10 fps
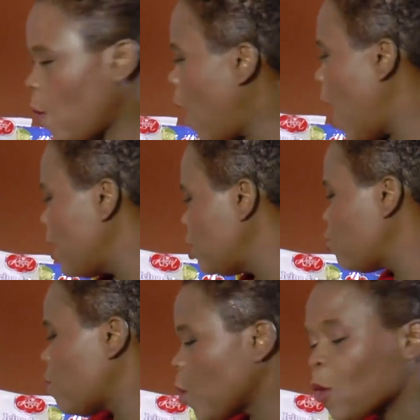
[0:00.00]
to our ice
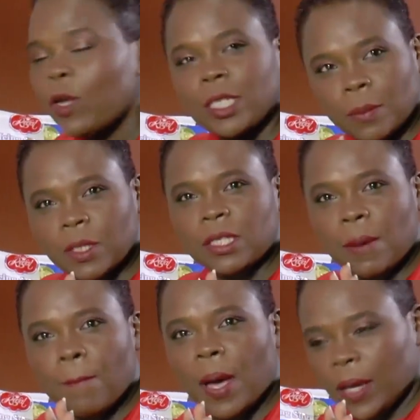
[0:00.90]
cream, we're going to put
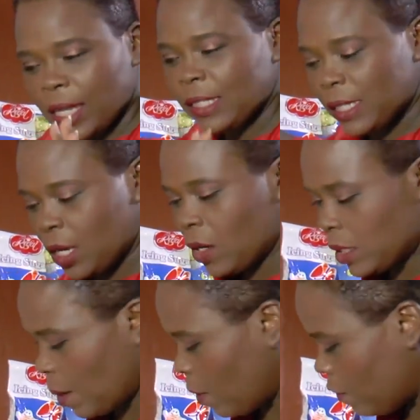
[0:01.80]
some pumpkin seed on
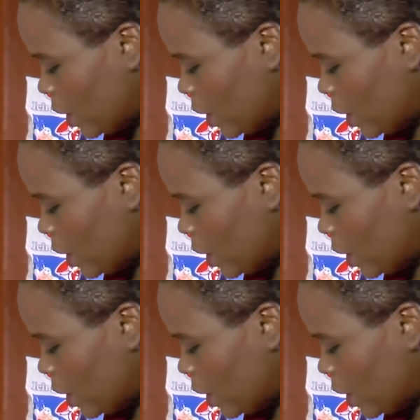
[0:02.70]
top of